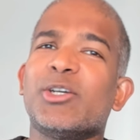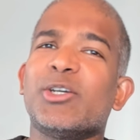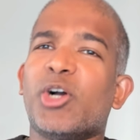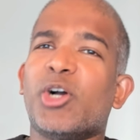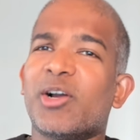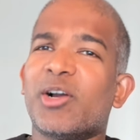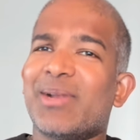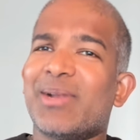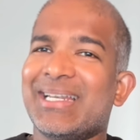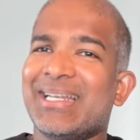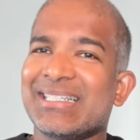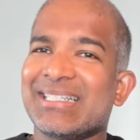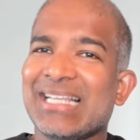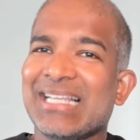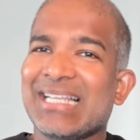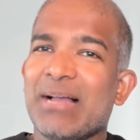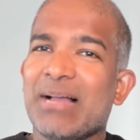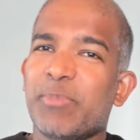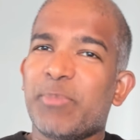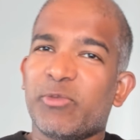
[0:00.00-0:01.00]
at a concrete
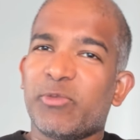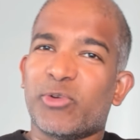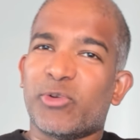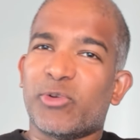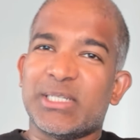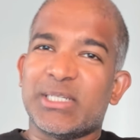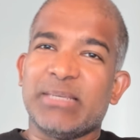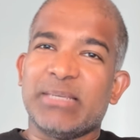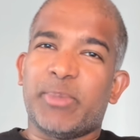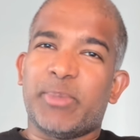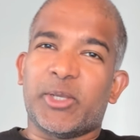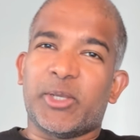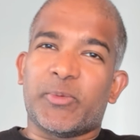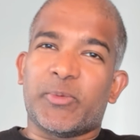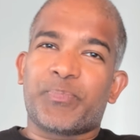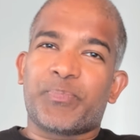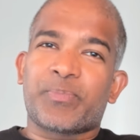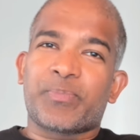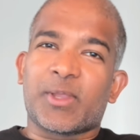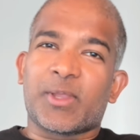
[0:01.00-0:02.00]
example for DPO.
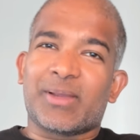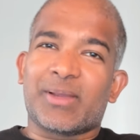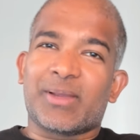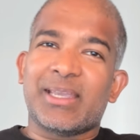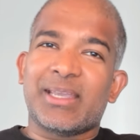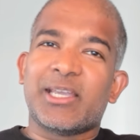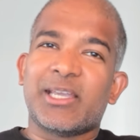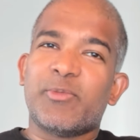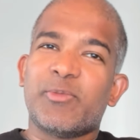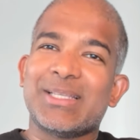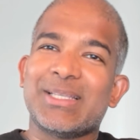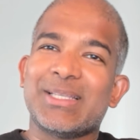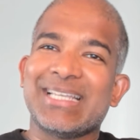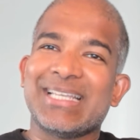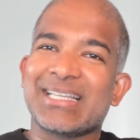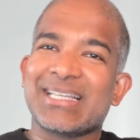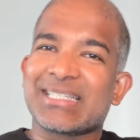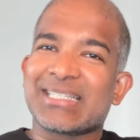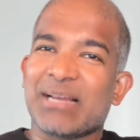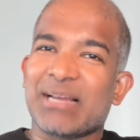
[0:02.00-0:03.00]
Okay, here we
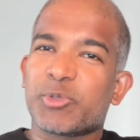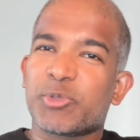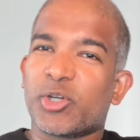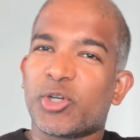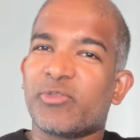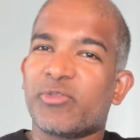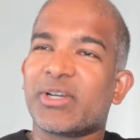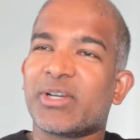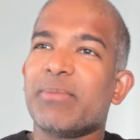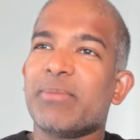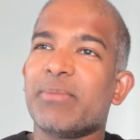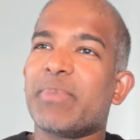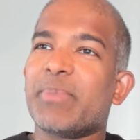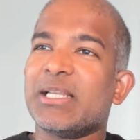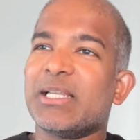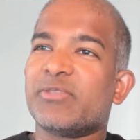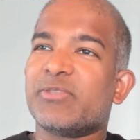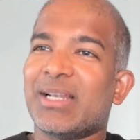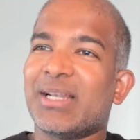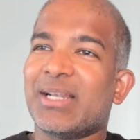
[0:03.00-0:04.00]
see a snapshot of a
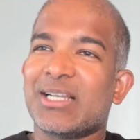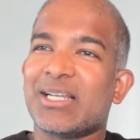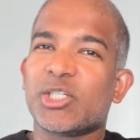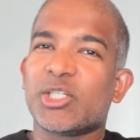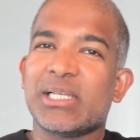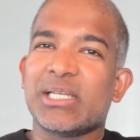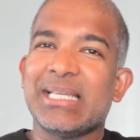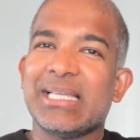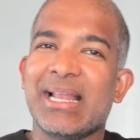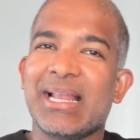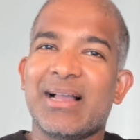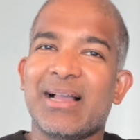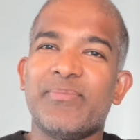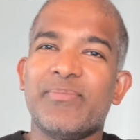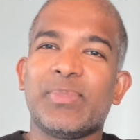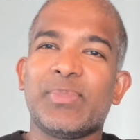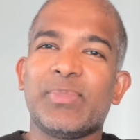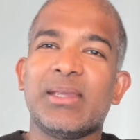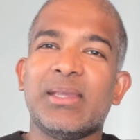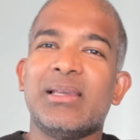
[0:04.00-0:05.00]
company's financial
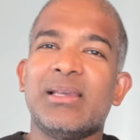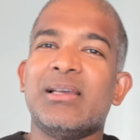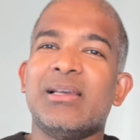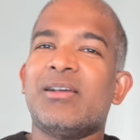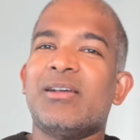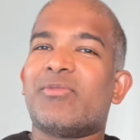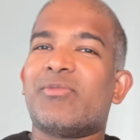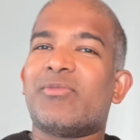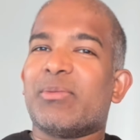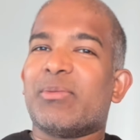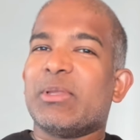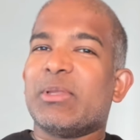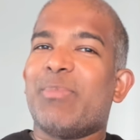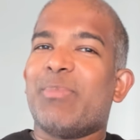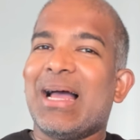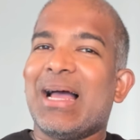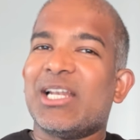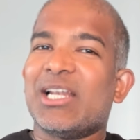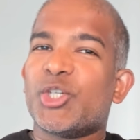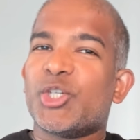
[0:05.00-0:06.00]
data. From the
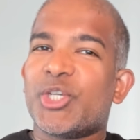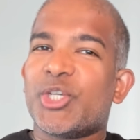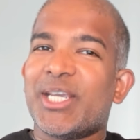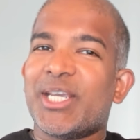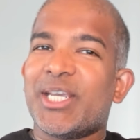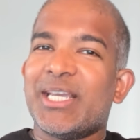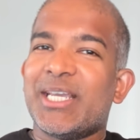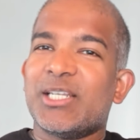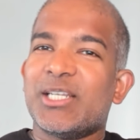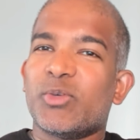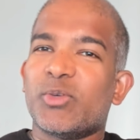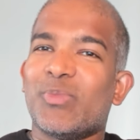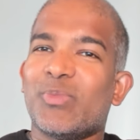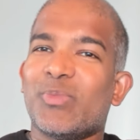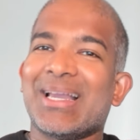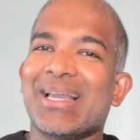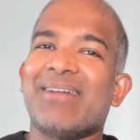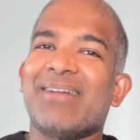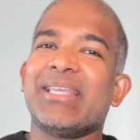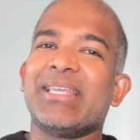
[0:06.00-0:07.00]
balance sheet,
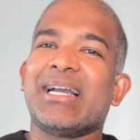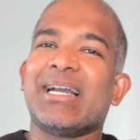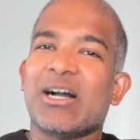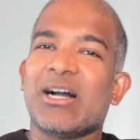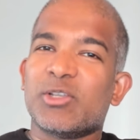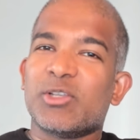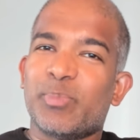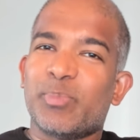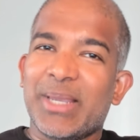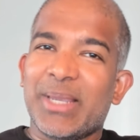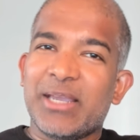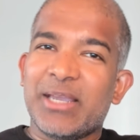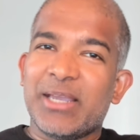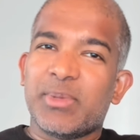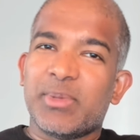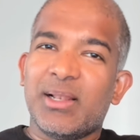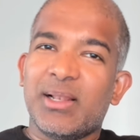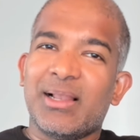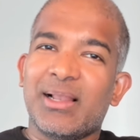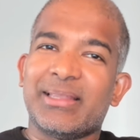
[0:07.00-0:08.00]
we have the accounts
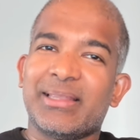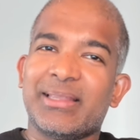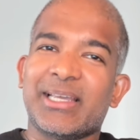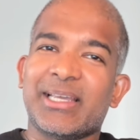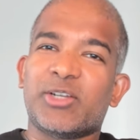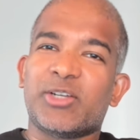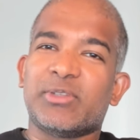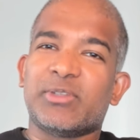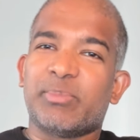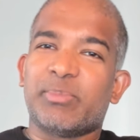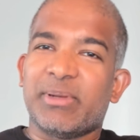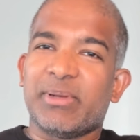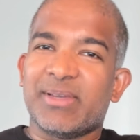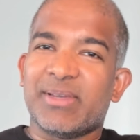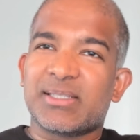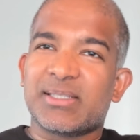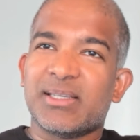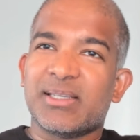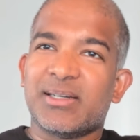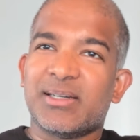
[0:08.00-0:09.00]
payable at the end of the
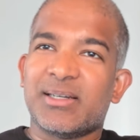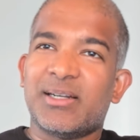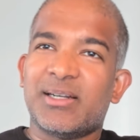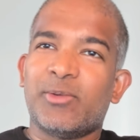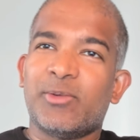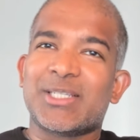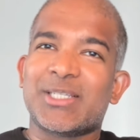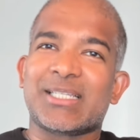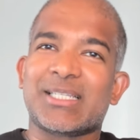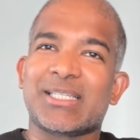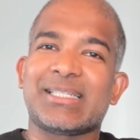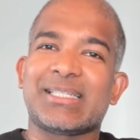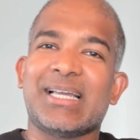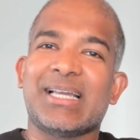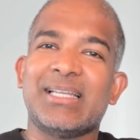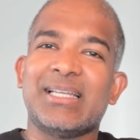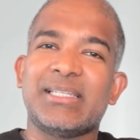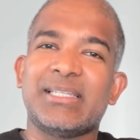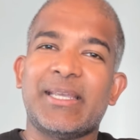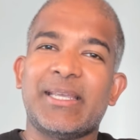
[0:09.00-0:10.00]
previous year, which is
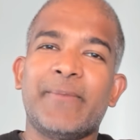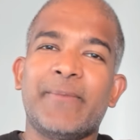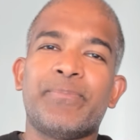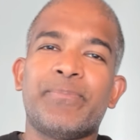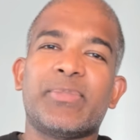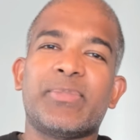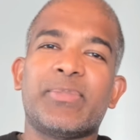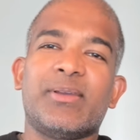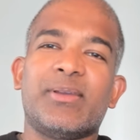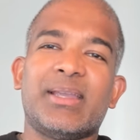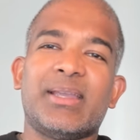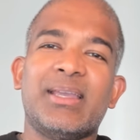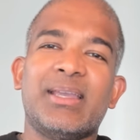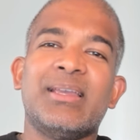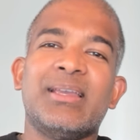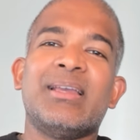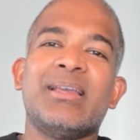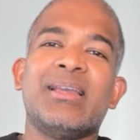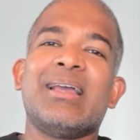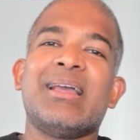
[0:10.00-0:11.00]
90, okay,
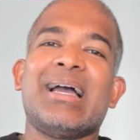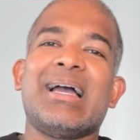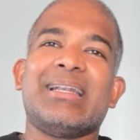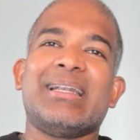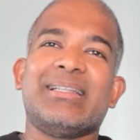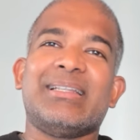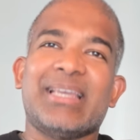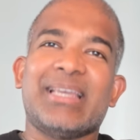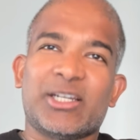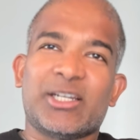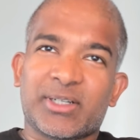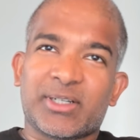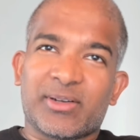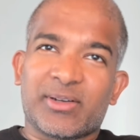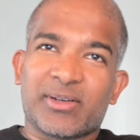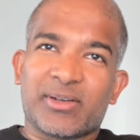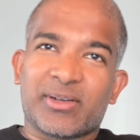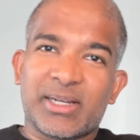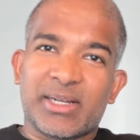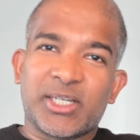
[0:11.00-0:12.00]
and at the end of the
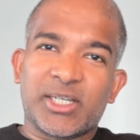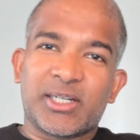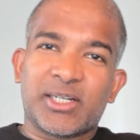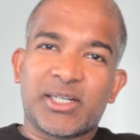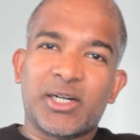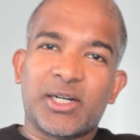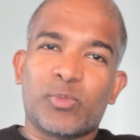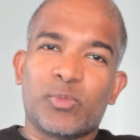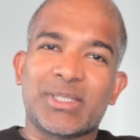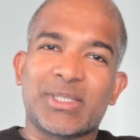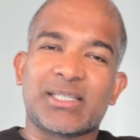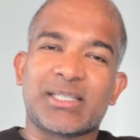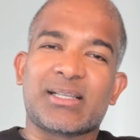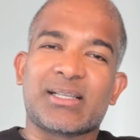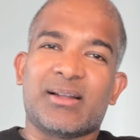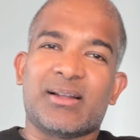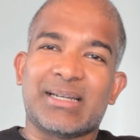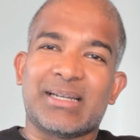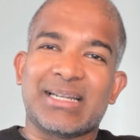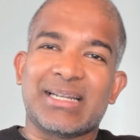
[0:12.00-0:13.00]
current year, which is
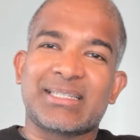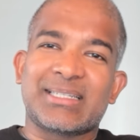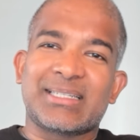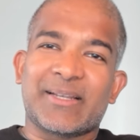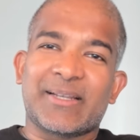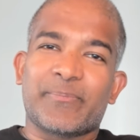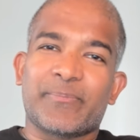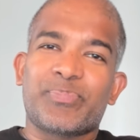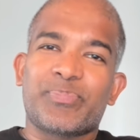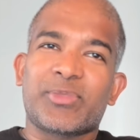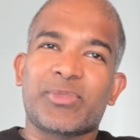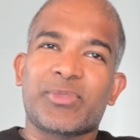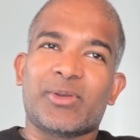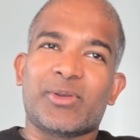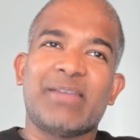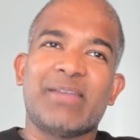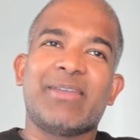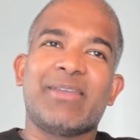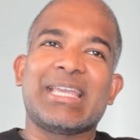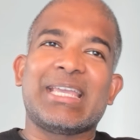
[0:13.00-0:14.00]
110.
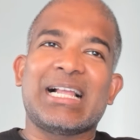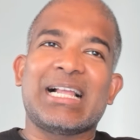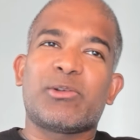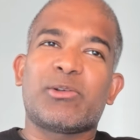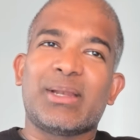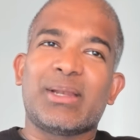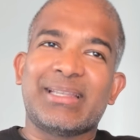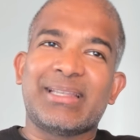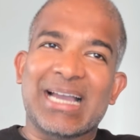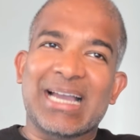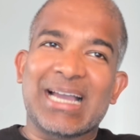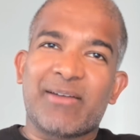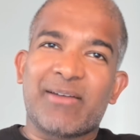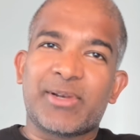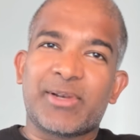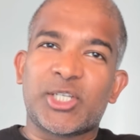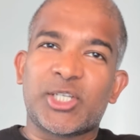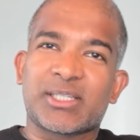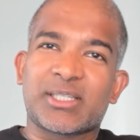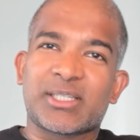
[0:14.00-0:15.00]
Okay, we calculate the
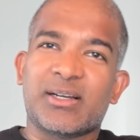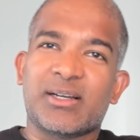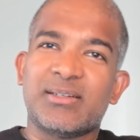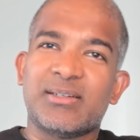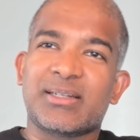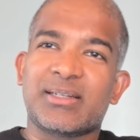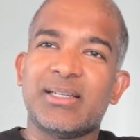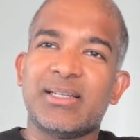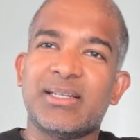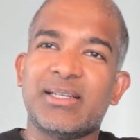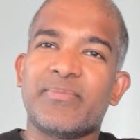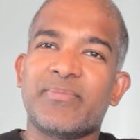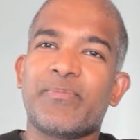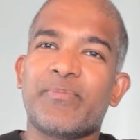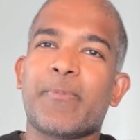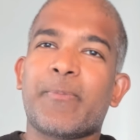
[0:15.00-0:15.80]
average as 100,